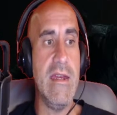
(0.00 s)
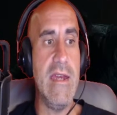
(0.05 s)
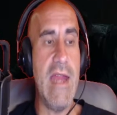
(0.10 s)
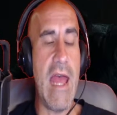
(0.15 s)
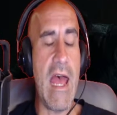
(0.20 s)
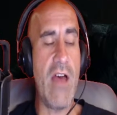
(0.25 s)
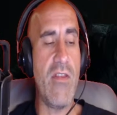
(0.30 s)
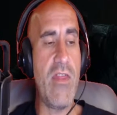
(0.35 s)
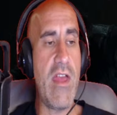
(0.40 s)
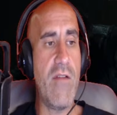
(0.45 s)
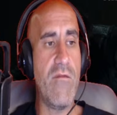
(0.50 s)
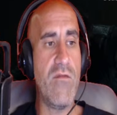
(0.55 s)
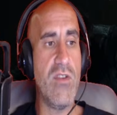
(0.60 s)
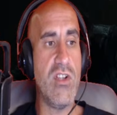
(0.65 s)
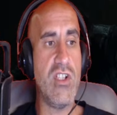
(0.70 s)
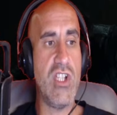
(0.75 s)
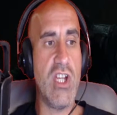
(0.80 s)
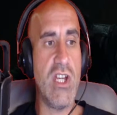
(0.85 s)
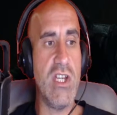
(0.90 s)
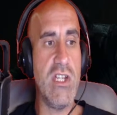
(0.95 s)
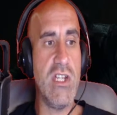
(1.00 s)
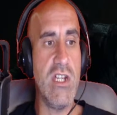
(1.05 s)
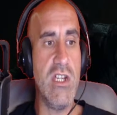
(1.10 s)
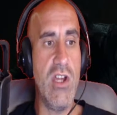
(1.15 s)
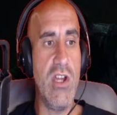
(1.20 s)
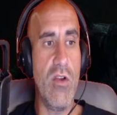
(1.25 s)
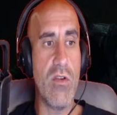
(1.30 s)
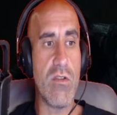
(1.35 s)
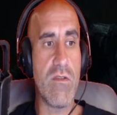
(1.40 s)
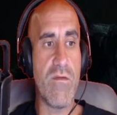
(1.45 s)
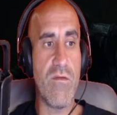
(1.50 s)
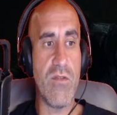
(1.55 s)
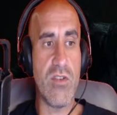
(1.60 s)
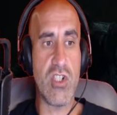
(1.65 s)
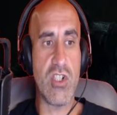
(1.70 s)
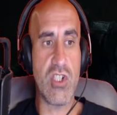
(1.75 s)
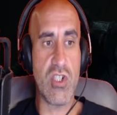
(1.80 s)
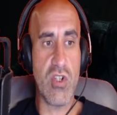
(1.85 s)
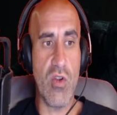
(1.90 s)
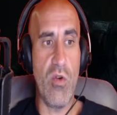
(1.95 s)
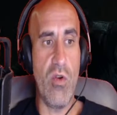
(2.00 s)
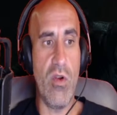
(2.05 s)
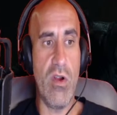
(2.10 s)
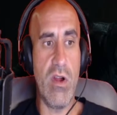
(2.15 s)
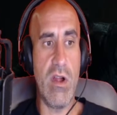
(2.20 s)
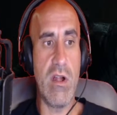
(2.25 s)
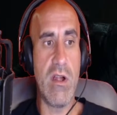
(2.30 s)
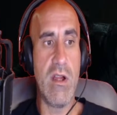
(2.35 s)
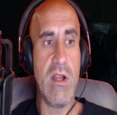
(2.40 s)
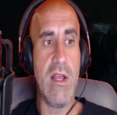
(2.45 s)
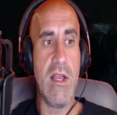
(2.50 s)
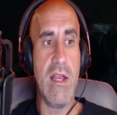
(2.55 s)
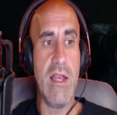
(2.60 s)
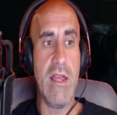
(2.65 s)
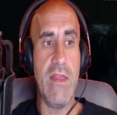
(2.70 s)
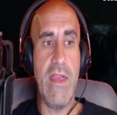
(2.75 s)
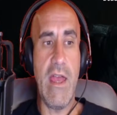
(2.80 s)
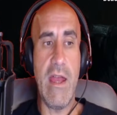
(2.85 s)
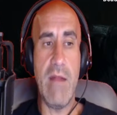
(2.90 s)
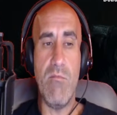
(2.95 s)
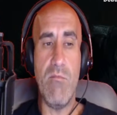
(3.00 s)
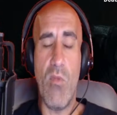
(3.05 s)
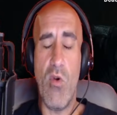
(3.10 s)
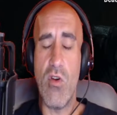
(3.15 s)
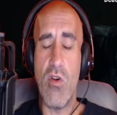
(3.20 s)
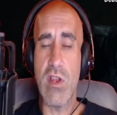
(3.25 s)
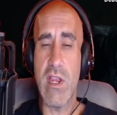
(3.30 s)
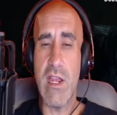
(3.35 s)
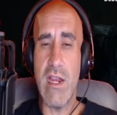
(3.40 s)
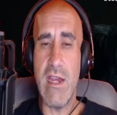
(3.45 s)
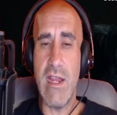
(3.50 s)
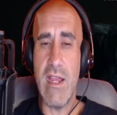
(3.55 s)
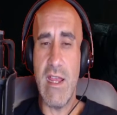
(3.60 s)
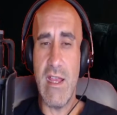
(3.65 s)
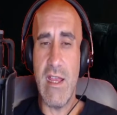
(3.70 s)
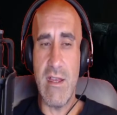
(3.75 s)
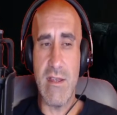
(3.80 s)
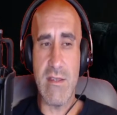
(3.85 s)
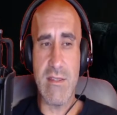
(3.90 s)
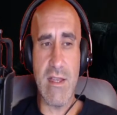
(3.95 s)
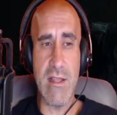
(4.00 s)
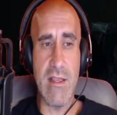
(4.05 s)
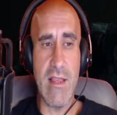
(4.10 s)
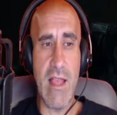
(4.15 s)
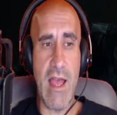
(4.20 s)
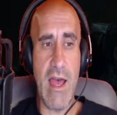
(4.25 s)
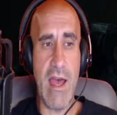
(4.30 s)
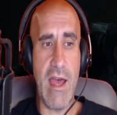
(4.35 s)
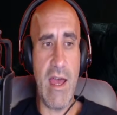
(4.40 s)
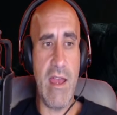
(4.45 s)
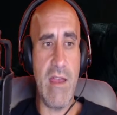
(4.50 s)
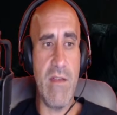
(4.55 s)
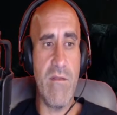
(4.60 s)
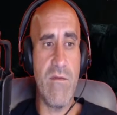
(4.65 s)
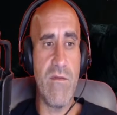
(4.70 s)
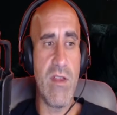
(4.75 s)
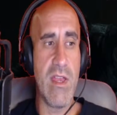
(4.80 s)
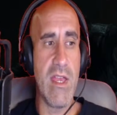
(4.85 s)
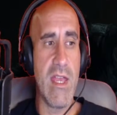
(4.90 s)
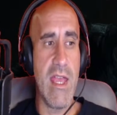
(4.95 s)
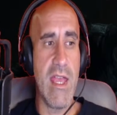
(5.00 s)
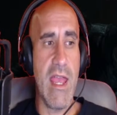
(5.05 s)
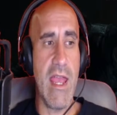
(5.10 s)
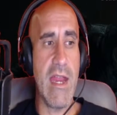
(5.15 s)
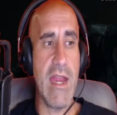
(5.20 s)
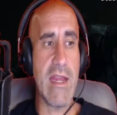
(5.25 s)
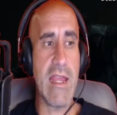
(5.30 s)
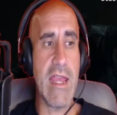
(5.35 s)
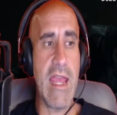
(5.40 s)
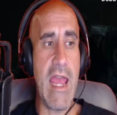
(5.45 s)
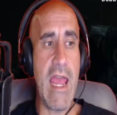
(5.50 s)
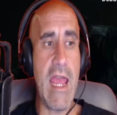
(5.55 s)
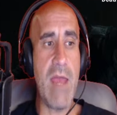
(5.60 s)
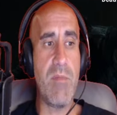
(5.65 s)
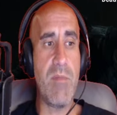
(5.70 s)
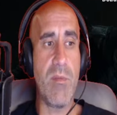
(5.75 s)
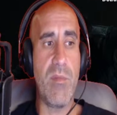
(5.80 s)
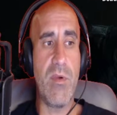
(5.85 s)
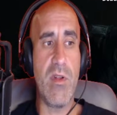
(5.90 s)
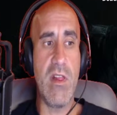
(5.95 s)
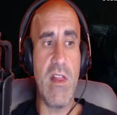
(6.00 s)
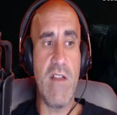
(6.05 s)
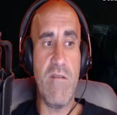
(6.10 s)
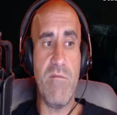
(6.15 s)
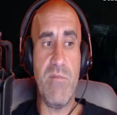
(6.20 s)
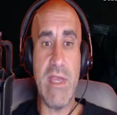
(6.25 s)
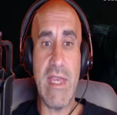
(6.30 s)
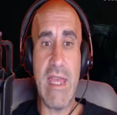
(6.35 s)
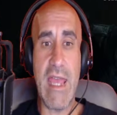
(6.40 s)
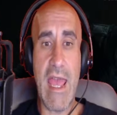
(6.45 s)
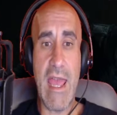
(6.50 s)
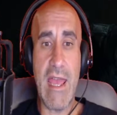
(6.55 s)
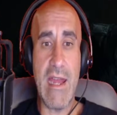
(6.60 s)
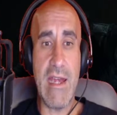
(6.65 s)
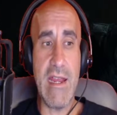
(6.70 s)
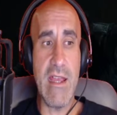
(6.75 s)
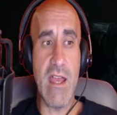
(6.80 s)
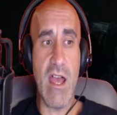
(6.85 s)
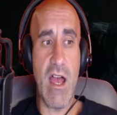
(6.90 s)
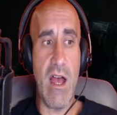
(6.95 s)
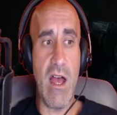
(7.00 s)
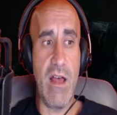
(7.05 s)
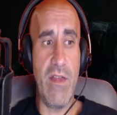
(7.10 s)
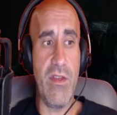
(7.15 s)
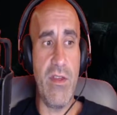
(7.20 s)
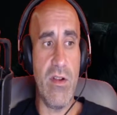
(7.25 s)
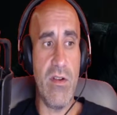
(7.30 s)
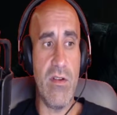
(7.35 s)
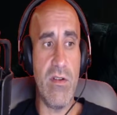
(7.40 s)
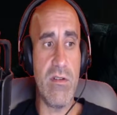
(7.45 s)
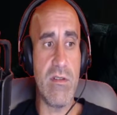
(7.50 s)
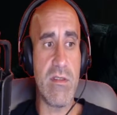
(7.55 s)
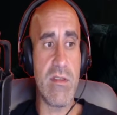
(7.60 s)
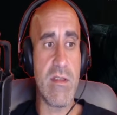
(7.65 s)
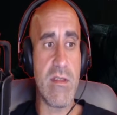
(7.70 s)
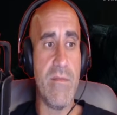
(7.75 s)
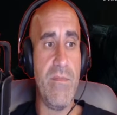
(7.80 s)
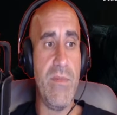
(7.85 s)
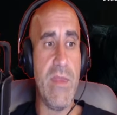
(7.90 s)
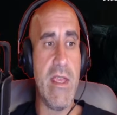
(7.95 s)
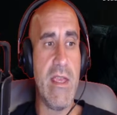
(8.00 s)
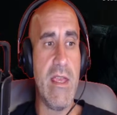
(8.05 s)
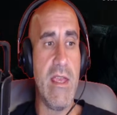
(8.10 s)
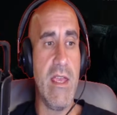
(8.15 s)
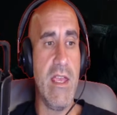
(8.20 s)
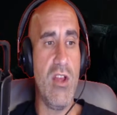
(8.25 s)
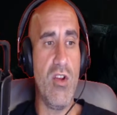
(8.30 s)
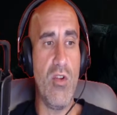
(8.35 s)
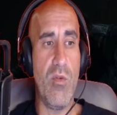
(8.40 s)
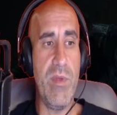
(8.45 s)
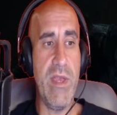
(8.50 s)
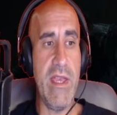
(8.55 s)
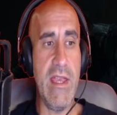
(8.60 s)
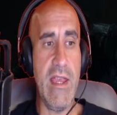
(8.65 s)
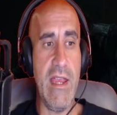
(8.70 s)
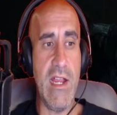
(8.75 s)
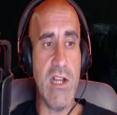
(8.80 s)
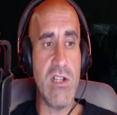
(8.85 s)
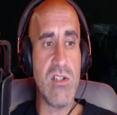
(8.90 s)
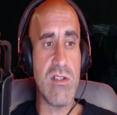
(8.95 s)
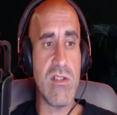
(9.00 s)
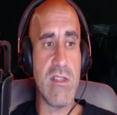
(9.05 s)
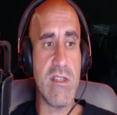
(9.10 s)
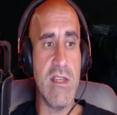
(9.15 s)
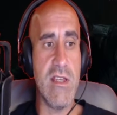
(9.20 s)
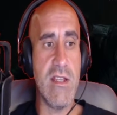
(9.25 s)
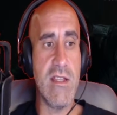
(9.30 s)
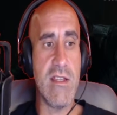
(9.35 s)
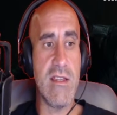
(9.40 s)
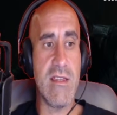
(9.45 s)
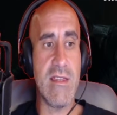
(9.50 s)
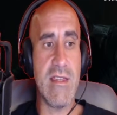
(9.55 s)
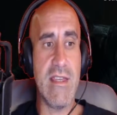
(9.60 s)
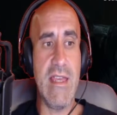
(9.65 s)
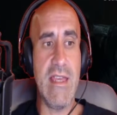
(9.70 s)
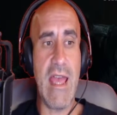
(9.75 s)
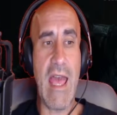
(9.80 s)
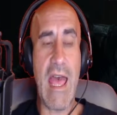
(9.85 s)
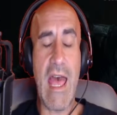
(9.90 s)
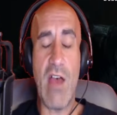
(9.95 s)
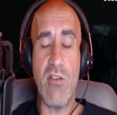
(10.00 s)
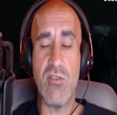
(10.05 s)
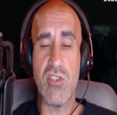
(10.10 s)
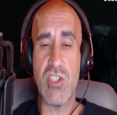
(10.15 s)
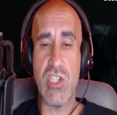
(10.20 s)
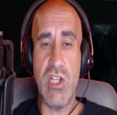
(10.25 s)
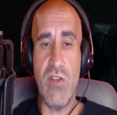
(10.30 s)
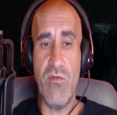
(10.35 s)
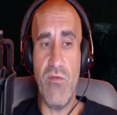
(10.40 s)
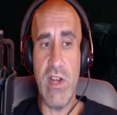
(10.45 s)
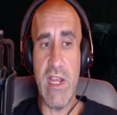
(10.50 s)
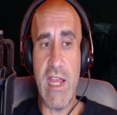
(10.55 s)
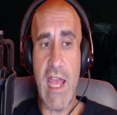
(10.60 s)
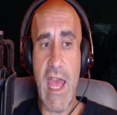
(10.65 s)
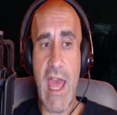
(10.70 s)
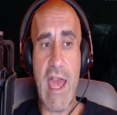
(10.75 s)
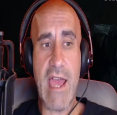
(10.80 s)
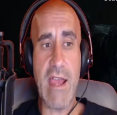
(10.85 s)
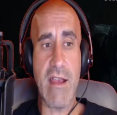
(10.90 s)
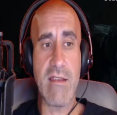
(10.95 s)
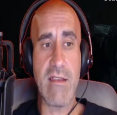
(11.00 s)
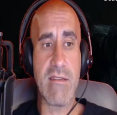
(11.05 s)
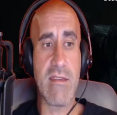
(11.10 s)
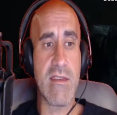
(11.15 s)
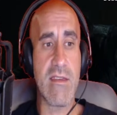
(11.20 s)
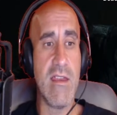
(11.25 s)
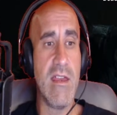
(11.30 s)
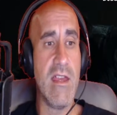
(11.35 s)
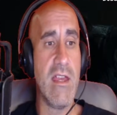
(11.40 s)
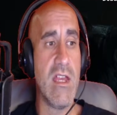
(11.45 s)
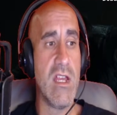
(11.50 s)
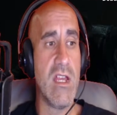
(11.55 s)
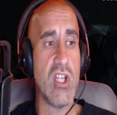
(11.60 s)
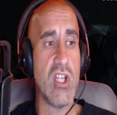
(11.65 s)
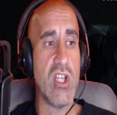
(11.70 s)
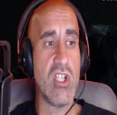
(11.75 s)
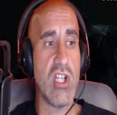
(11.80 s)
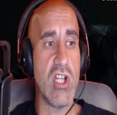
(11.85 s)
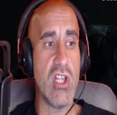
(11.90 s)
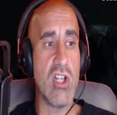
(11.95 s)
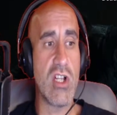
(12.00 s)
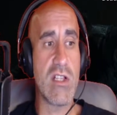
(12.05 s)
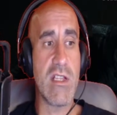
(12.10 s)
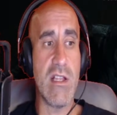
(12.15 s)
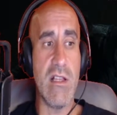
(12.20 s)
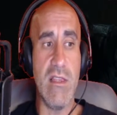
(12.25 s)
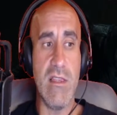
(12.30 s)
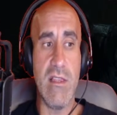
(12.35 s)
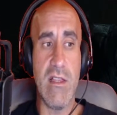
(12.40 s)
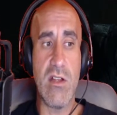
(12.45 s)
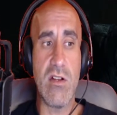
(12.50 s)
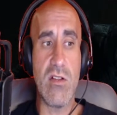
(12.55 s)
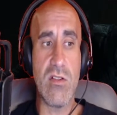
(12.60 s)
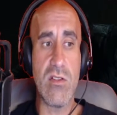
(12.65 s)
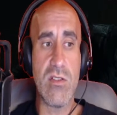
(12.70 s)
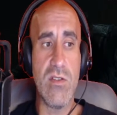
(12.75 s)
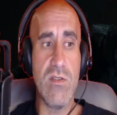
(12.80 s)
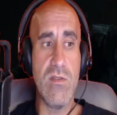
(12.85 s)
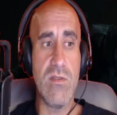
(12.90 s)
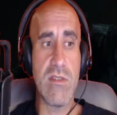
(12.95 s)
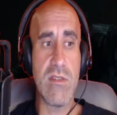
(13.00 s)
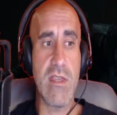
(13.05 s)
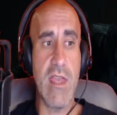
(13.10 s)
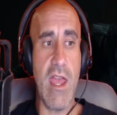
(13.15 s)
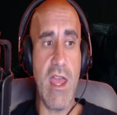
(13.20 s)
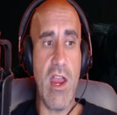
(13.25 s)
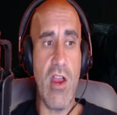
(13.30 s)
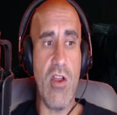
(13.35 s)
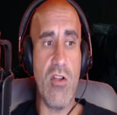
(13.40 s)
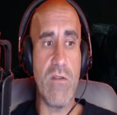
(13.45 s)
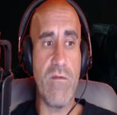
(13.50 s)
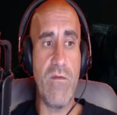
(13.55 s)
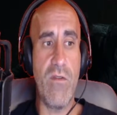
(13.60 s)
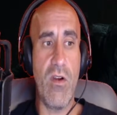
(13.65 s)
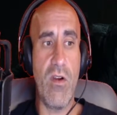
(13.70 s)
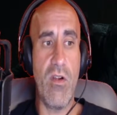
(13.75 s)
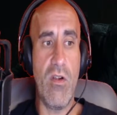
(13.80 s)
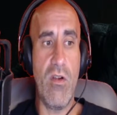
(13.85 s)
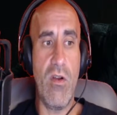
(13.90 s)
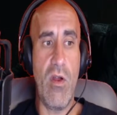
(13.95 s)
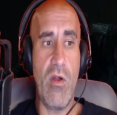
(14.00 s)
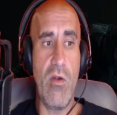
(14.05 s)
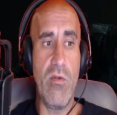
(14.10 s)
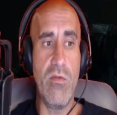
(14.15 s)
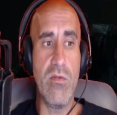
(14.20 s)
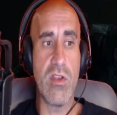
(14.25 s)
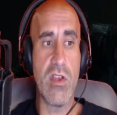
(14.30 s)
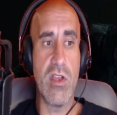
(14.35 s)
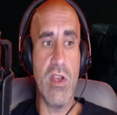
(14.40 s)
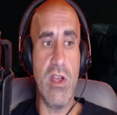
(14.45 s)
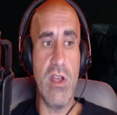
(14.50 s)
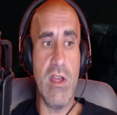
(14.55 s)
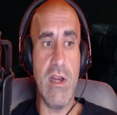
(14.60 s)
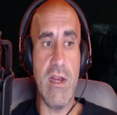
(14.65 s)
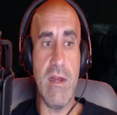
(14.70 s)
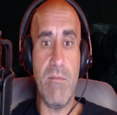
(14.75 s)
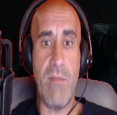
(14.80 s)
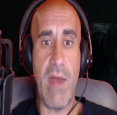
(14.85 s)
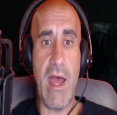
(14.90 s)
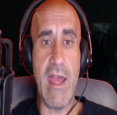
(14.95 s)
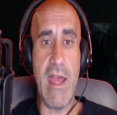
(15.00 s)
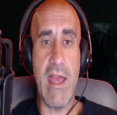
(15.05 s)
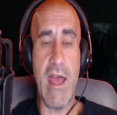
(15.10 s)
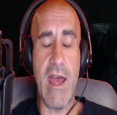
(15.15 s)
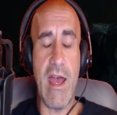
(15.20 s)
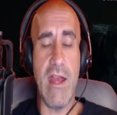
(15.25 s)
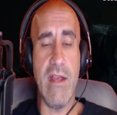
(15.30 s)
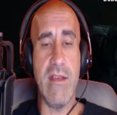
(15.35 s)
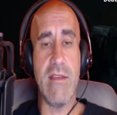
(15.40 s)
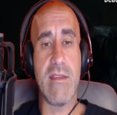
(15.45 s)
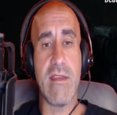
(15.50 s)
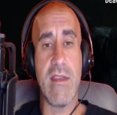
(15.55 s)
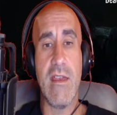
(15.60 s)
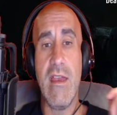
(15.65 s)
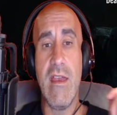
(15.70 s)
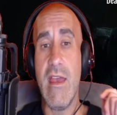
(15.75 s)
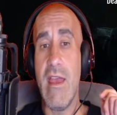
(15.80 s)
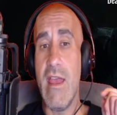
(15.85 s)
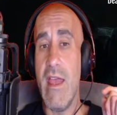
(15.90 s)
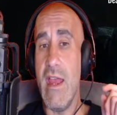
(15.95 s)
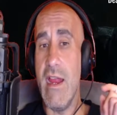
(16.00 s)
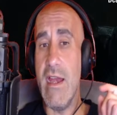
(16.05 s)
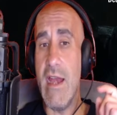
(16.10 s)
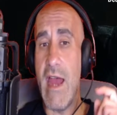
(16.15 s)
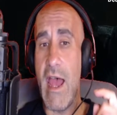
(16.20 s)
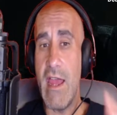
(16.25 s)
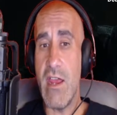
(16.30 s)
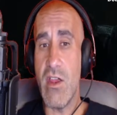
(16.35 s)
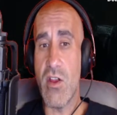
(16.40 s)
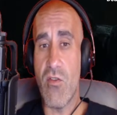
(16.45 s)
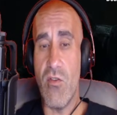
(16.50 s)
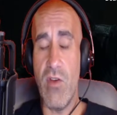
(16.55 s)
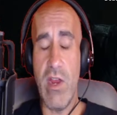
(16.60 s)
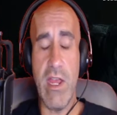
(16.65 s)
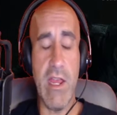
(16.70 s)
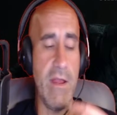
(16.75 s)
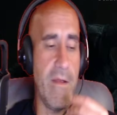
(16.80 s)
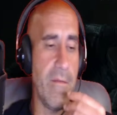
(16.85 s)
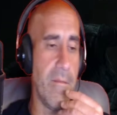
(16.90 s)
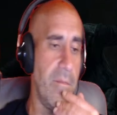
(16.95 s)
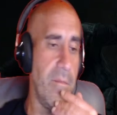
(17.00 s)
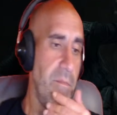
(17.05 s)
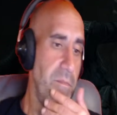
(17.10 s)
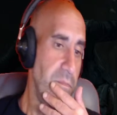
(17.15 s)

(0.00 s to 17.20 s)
Now that Virginia knows for sure that Morgan is alive and capable of beheading others, it'll be interesting to see how she reacts. She looked a little too scared for her own good in my eyes, and I agree.